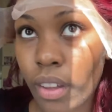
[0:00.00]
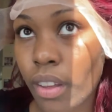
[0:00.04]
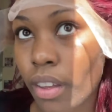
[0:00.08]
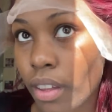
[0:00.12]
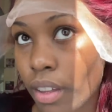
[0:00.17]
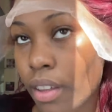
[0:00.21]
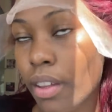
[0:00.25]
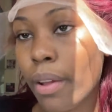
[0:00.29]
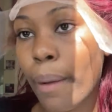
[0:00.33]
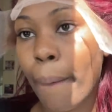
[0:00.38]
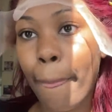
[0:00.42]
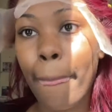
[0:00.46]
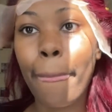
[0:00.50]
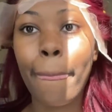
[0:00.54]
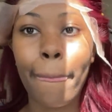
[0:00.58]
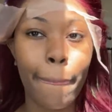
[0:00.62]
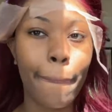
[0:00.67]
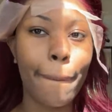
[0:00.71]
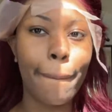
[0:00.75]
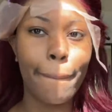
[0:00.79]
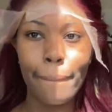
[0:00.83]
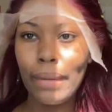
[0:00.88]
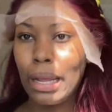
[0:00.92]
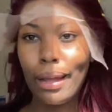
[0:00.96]
those
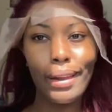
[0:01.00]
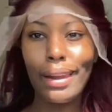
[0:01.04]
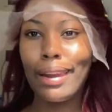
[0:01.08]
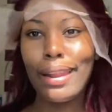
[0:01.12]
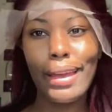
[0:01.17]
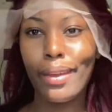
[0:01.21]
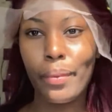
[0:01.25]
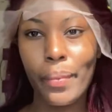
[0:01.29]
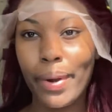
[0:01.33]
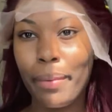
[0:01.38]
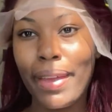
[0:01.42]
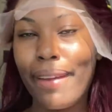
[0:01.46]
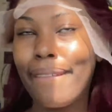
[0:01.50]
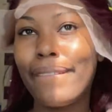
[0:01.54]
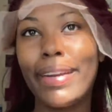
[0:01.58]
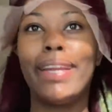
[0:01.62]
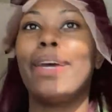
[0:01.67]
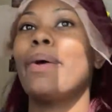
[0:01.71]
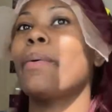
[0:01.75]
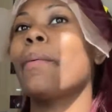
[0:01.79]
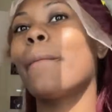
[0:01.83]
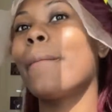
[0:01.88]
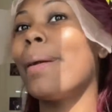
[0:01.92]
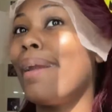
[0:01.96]
flyaways,
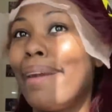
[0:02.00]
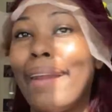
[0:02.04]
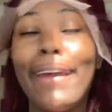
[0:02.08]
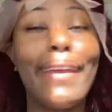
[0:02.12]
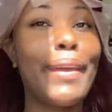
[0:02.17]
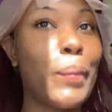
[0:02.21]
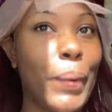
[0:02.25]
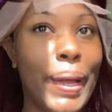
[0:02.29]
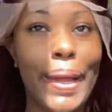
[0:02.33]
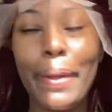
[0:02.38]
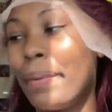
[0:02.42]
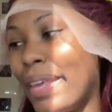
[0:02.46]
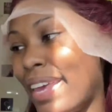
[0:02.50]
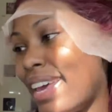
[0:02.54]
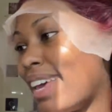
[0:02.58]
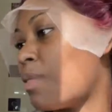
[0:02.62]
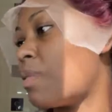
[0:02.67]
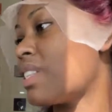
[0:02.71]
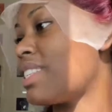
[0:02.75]
just to ensure that they don't